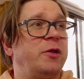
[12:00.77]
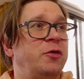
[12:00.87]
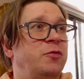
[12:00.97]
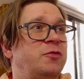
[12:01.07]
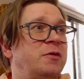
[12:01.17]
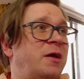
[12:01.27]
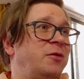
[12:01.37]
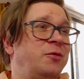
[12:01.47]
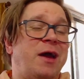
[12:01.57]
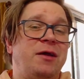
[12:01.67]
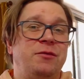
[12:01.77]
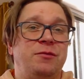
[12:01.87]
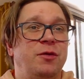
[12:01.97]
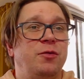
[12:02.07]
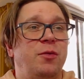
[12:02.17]
user. I do not
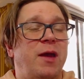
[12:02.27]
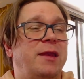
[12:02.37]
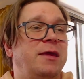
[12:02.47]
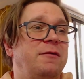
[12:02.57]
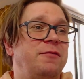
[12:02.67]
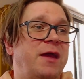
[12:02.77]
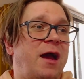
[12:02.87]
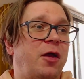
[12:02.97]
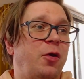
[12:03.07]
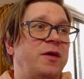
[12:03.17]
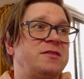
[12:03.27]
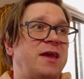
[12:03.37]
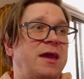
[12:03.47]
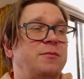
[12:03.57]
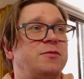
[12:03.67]
do any of the iOS
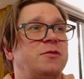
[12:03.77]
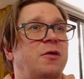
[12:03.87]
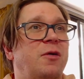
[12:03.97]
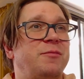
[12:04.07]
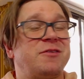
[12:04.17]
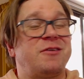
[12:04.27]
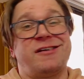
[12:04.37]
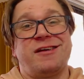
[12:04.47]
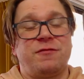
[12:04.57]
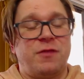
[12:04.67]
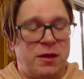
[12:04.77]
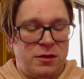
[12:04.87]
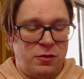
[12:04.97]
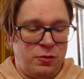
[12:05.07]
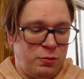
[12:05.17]
games, so I'm sorry if like
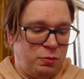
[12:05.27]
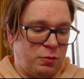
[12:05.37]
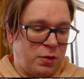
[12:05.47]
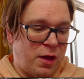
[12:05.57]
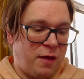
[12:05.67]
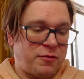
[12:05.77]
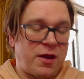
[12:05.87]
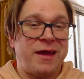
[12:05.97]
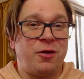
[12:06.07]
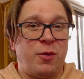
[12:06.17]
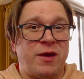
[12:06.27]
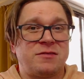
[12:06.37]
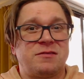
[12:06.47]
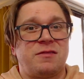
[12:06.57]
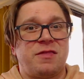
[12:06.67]
you have an
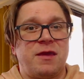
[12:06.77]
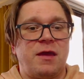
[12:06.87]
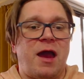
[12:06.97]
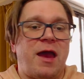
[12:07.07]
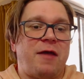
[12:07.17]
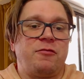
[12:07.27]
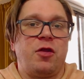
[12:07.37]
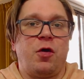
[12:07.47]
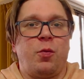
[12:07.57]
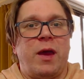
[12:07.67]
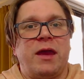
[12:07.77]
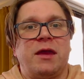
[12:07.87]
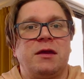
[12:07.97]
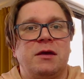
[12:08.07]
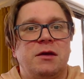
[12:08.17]
iOS thing. I have no
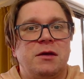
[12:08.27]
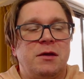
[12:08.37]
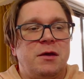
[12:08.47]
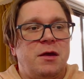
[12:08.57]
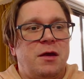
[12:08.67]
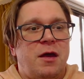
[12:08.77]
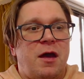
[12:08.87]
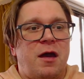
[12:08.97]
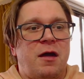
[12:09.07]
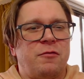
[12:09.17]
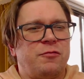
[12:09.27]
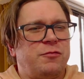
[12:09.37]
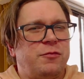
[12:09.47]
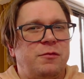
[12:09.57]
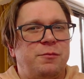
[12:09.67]
way of
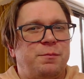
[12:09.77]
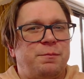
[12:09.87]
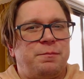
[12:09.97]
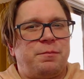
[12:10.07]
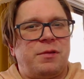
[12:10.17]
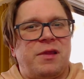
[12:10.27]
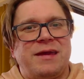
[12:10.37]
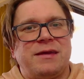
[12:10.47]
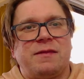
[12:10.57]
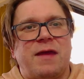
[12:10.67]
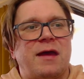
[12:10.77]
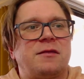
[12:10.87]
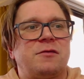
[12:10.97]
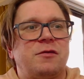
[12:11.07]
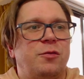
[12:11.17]
playing
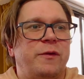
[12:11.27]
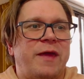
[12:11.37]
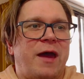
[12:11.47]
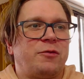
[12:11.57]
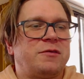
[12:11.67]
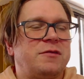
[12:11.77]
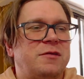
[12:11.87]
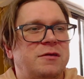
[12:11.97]
that without